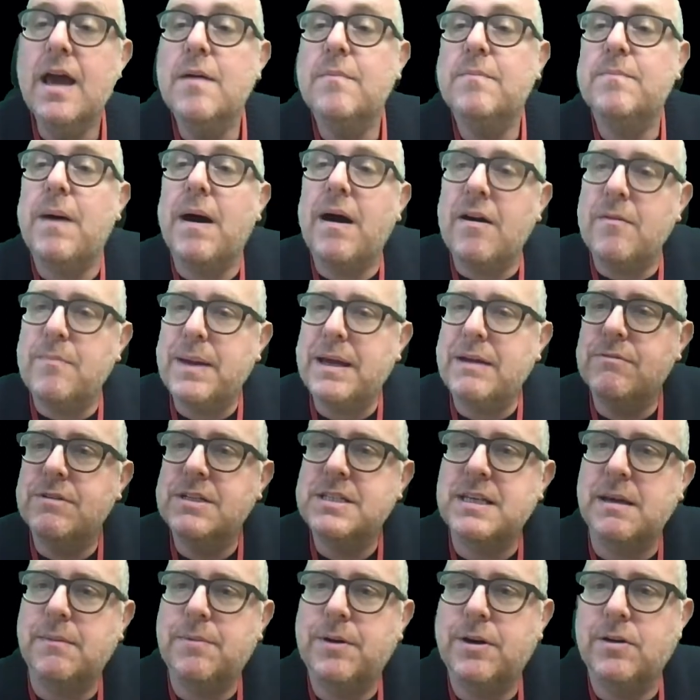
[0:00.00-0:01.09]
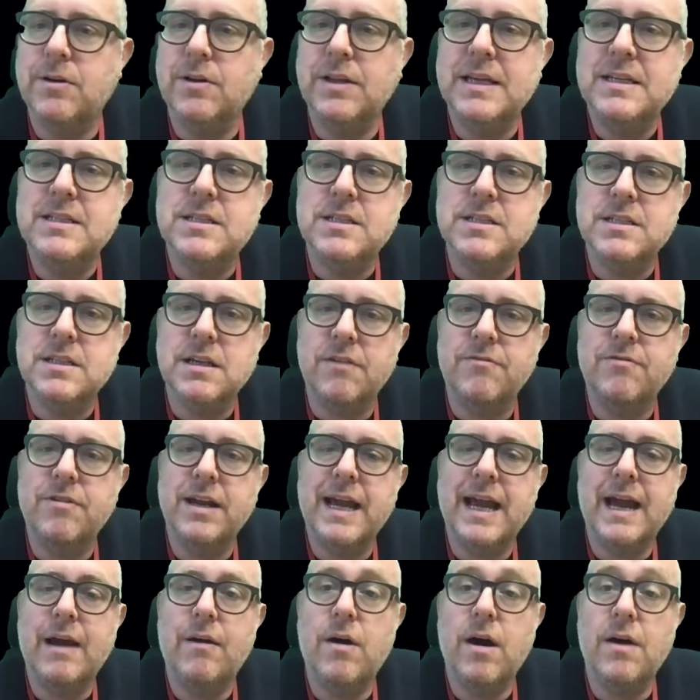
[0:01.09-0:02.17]
Part of being reciprocal is discovering
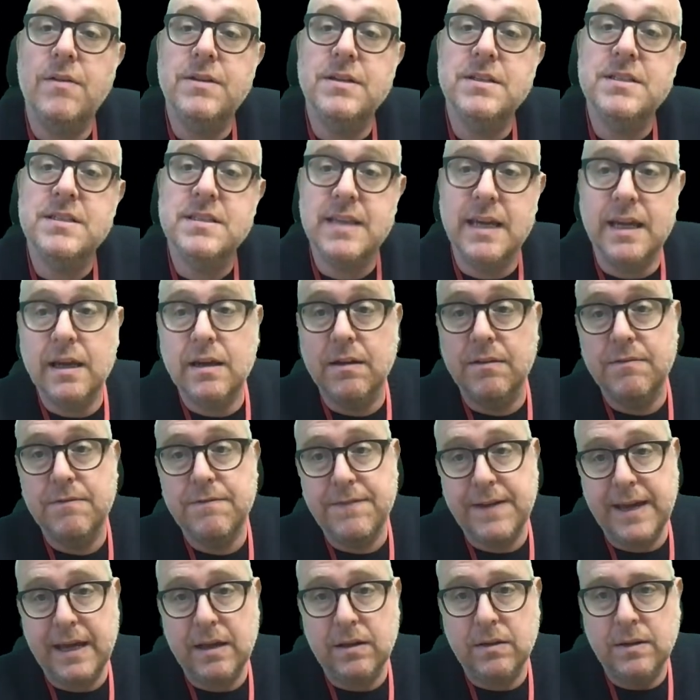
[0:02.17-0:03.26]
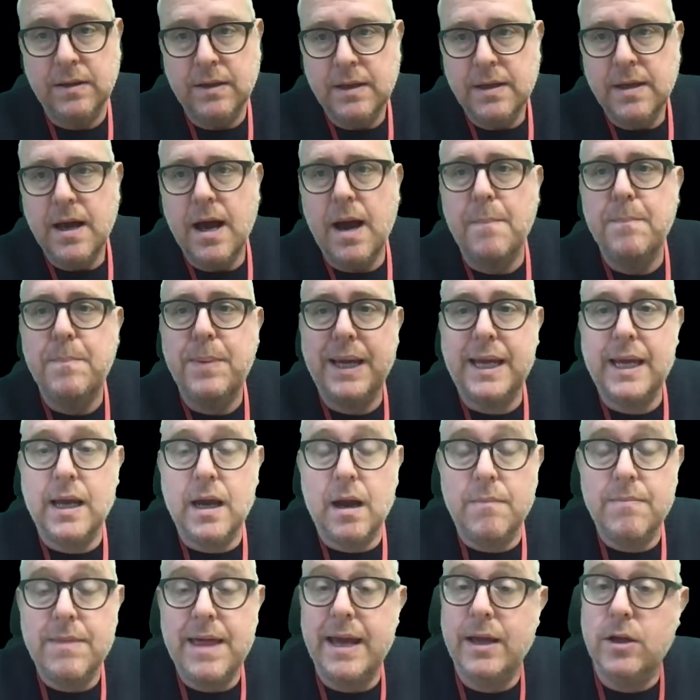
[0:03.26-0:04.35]
how others think and feel and picking
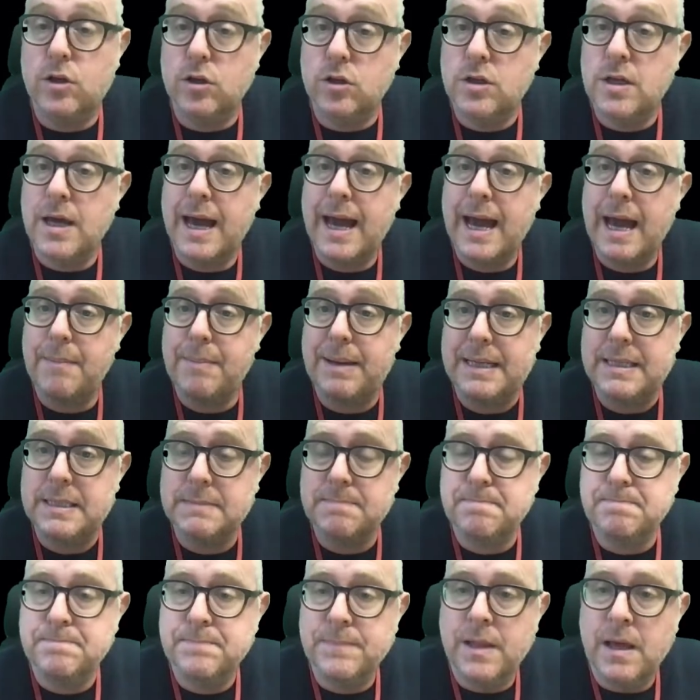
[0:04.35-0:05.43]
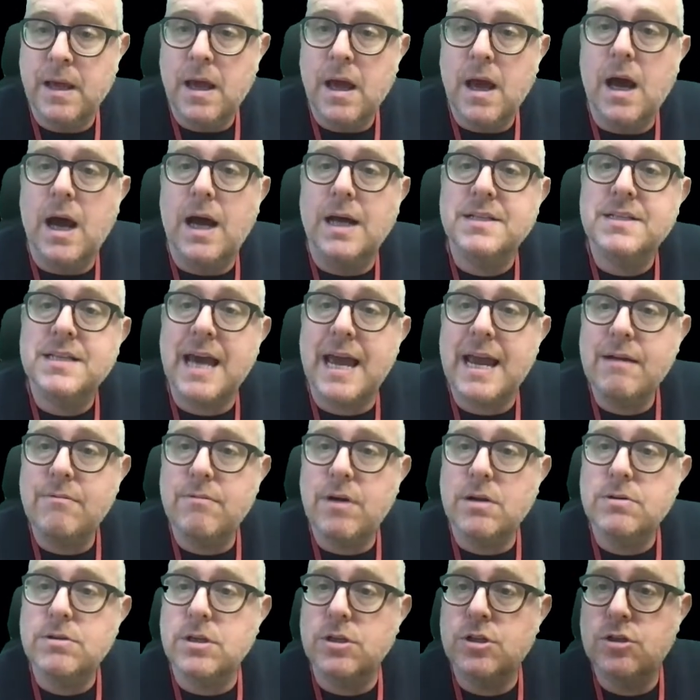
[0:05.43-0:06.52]
up their good habits. Uh, Tay
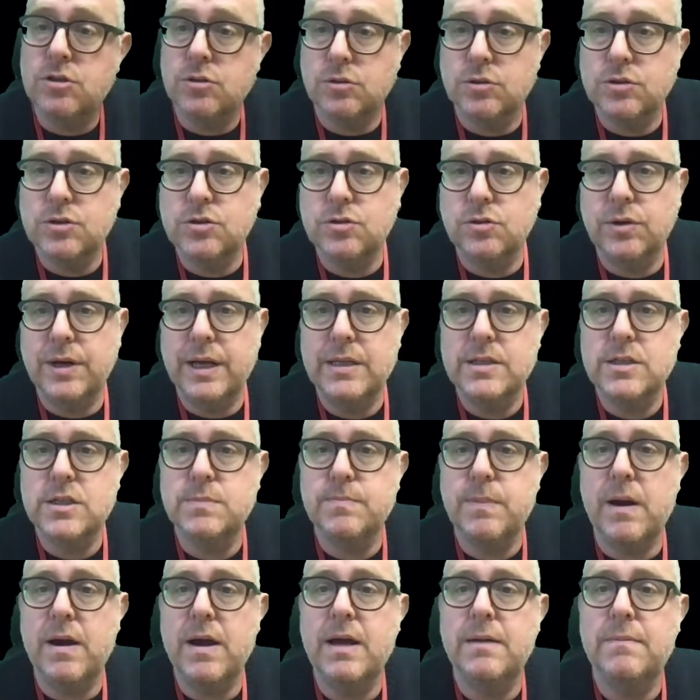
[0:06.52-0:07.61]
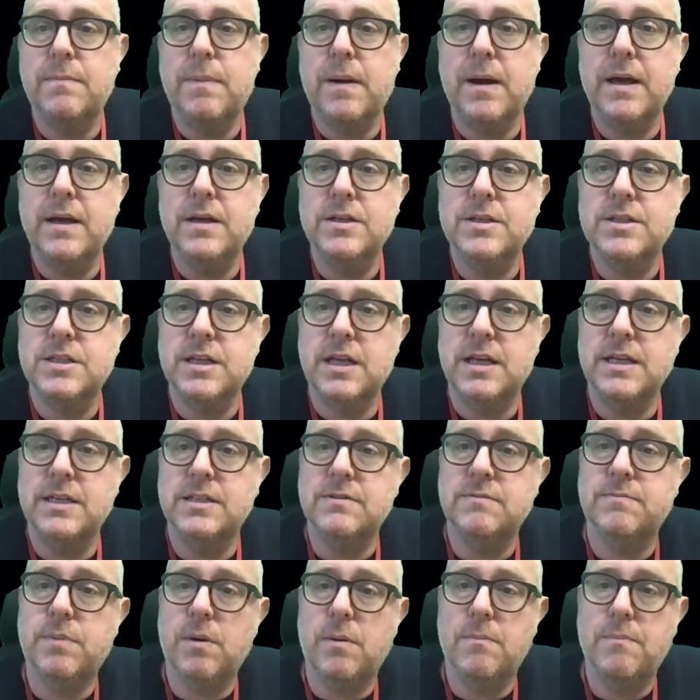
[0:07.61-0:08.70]
wrote a short story inspired by her studies
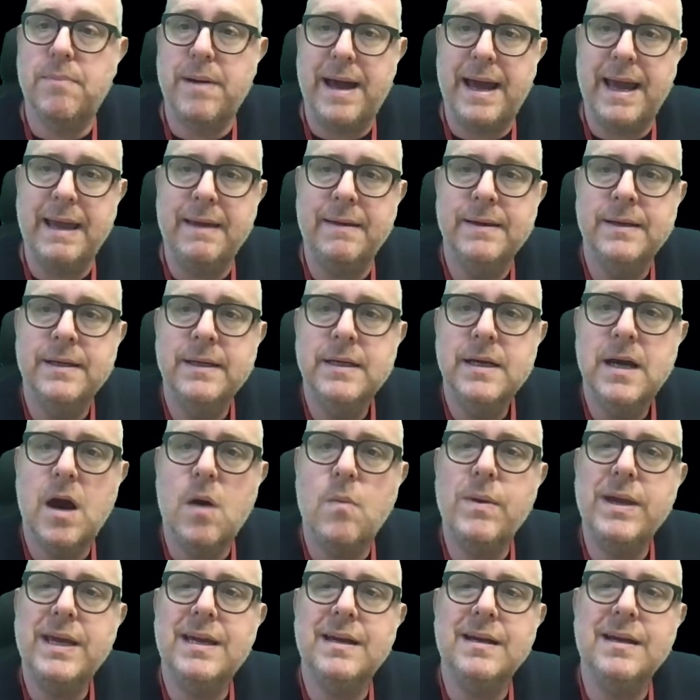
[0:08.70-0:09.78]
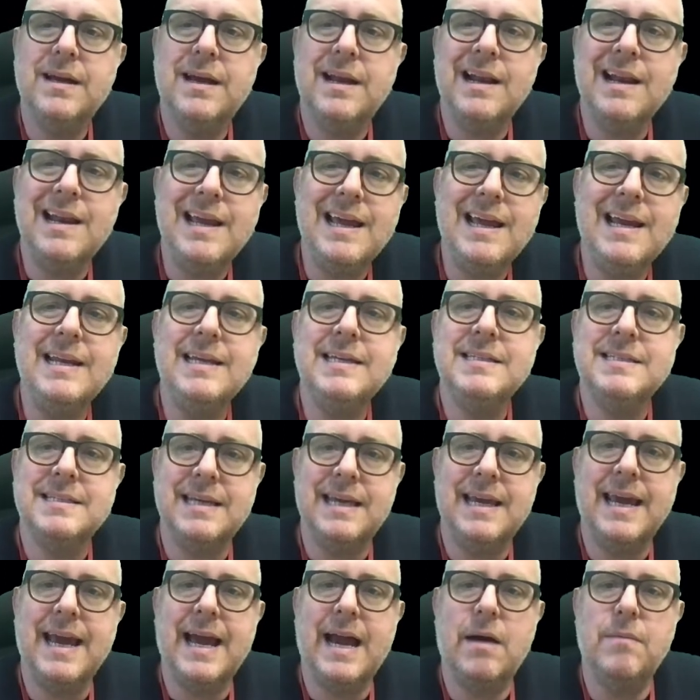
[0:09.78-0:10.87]
of Pompeii, and we can clearly
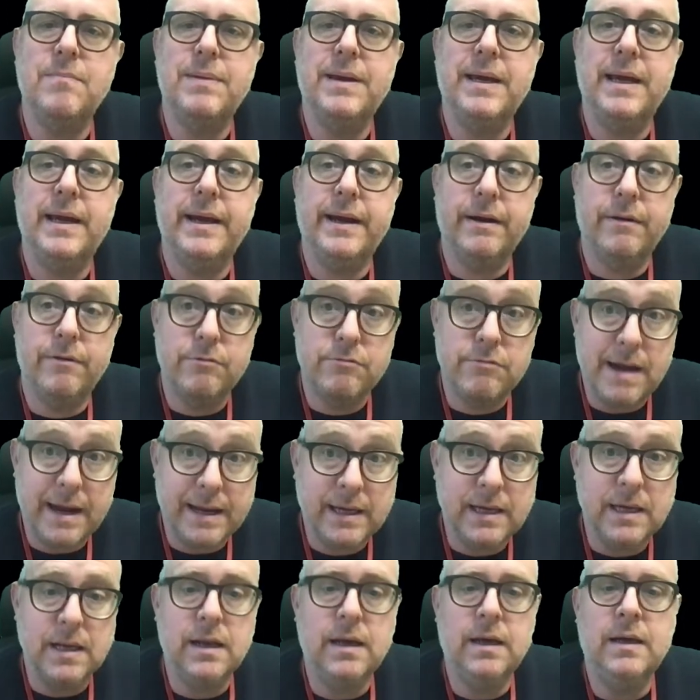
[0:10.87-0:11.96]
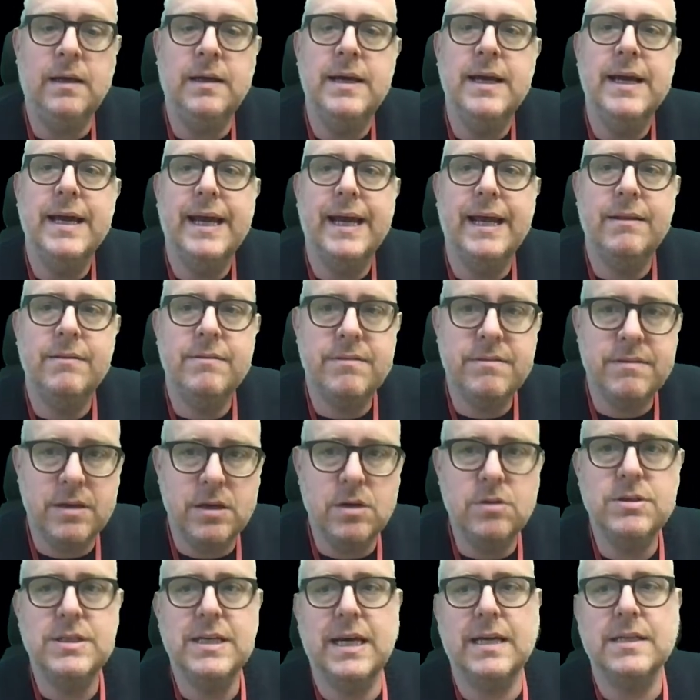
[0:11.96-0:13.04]
see how being a regular,
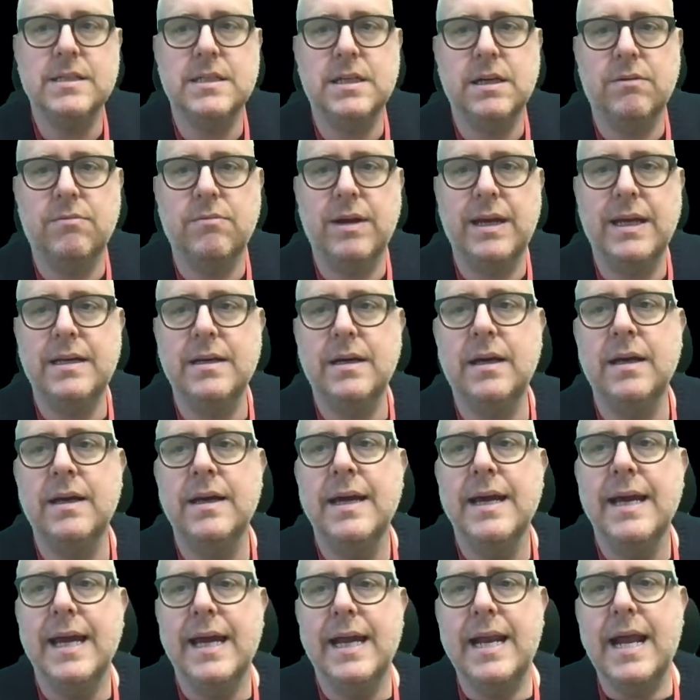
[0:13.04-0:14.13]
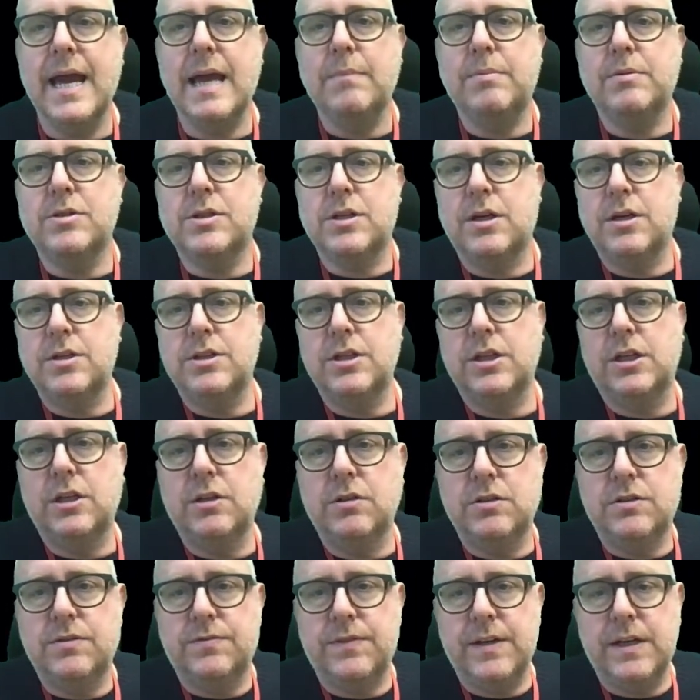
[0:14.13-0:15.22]
enthusiastic reader enables her to
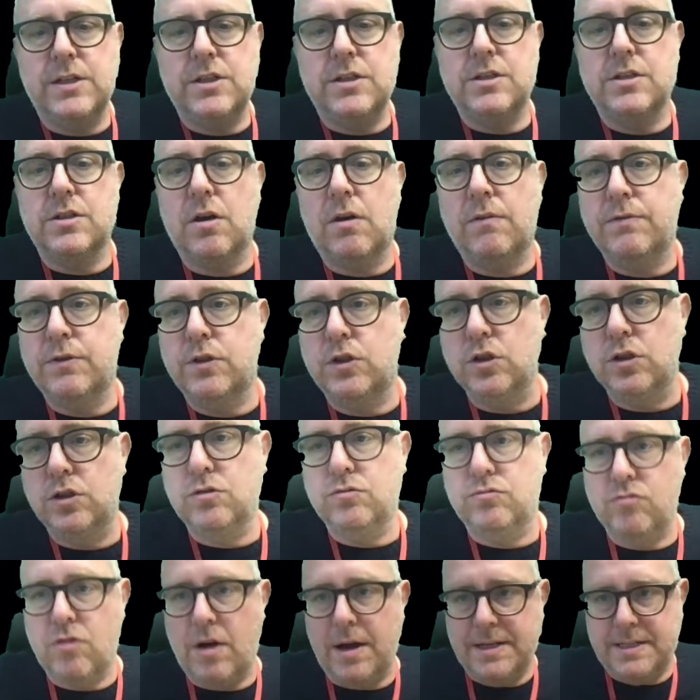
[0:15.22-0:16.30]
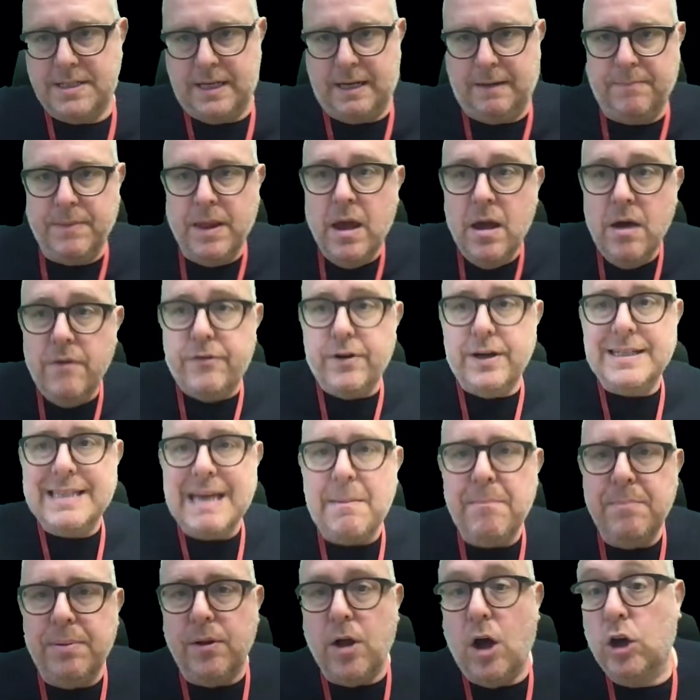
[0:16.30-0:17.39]
use features of good writing. For
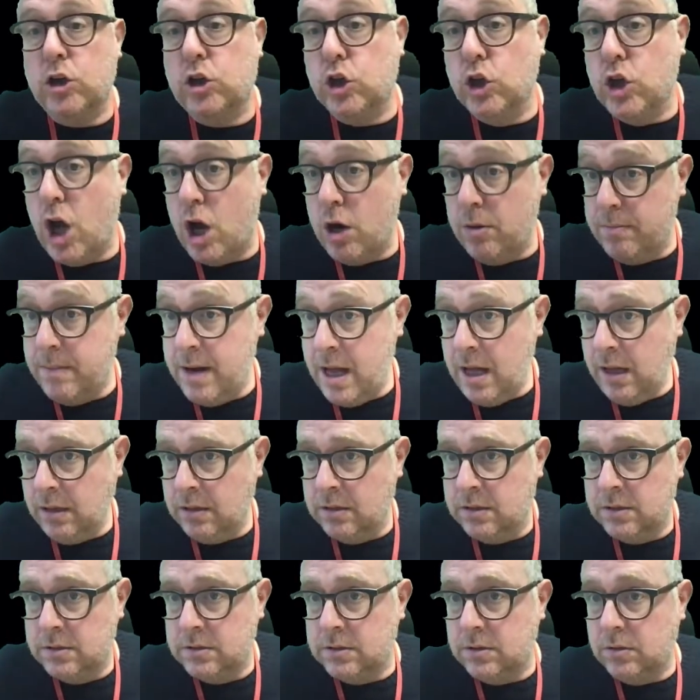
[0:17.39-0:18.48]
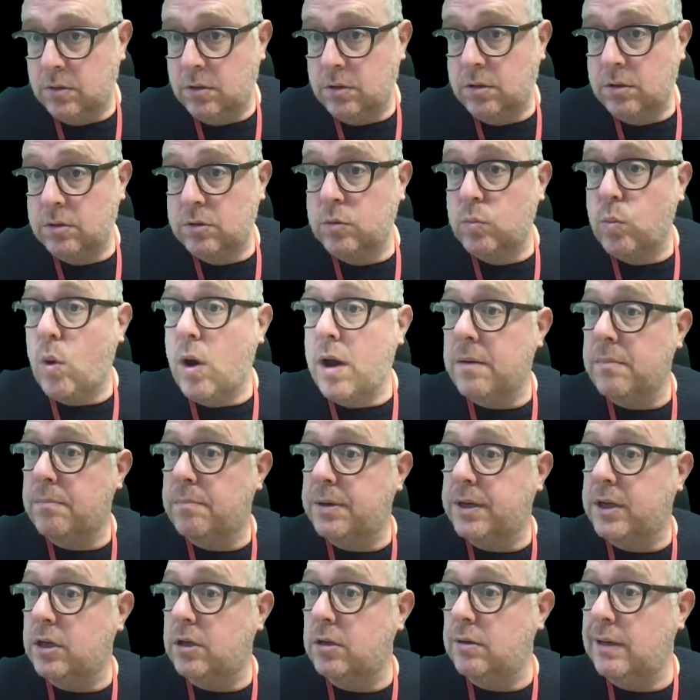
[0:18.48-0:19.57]
example, a good opener on one
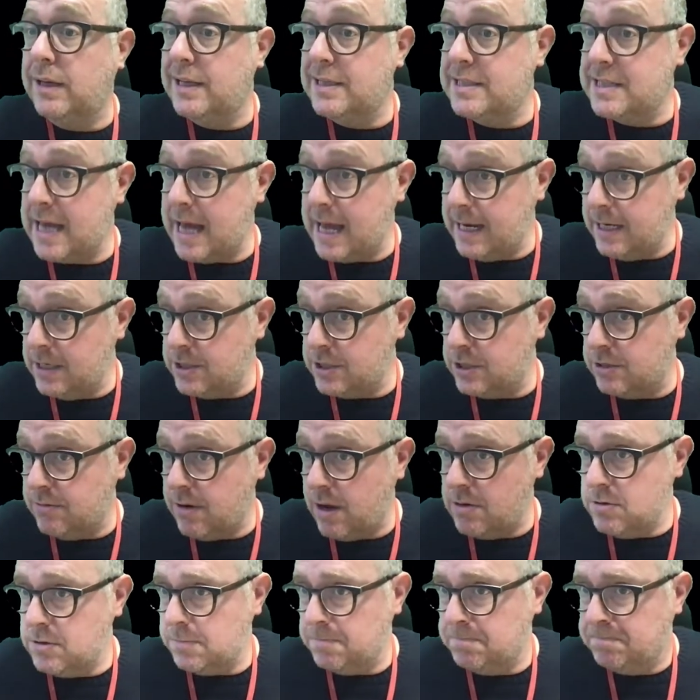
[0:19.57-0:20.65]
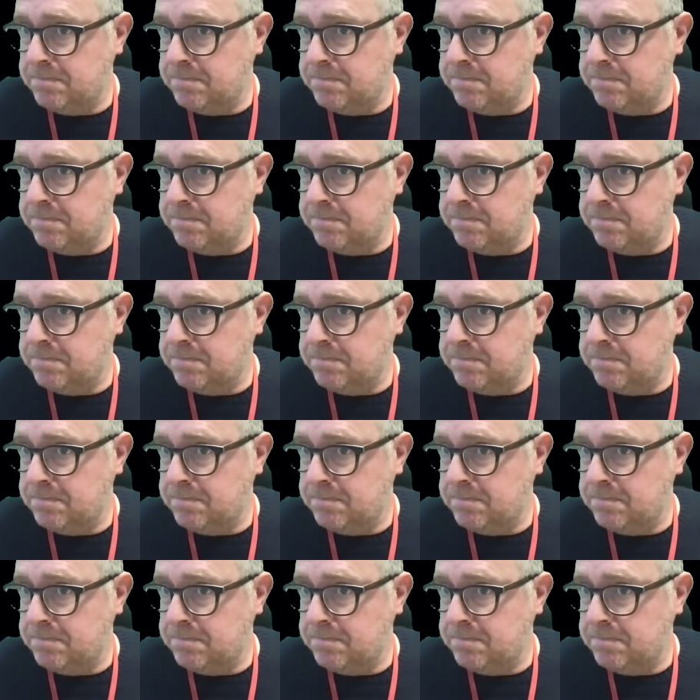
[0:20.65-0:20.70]
peculiar day, she wrote.